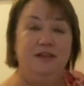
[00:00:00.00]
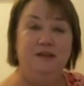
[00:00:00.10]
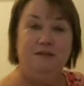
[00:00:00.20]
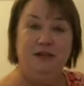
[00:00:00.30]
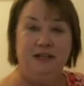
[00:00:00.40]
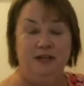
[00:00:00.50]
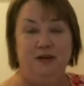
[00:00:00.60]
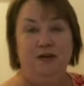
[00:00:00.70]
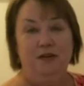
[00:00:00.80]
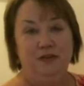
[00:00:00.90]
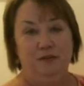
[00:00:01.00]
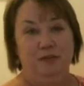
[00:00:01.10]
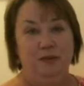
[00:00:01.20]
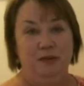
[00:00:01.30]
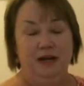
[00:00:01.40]
that are written on the
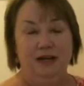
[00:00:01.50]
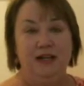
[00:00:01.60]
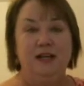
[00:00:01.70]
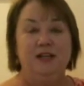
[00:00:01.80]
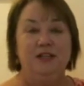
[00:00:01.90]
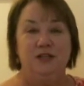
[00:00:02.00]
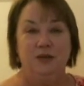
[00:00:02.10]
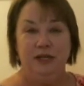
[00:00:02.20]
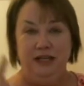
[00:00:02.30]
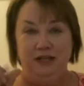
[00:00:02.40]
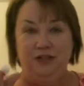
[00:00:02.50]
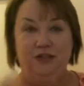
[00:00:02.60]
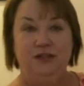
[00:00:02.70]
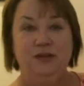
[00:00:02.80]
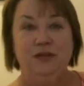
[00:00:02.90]
board. So each
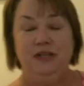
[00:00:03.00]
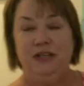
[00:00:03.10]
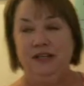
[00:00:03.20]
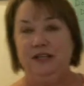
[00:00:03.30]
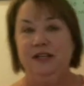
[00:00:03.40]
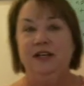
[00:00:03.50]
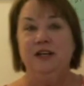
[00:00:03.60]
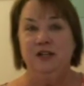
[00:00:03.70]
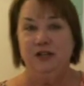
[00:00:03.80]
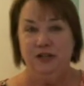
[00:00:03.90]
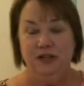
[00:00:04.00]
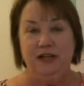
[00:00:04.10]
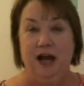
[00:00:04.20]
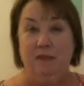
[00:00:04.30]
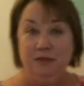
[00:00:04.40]
student should
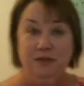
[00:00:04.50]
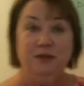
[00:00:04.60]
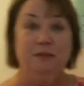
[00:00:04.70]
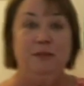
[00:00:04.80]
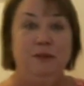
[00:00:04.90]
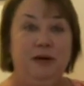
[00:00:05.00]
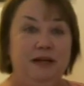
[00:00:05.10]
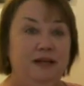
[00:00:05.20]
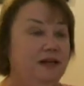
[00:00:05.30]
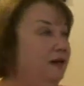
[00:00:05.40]
come to the board,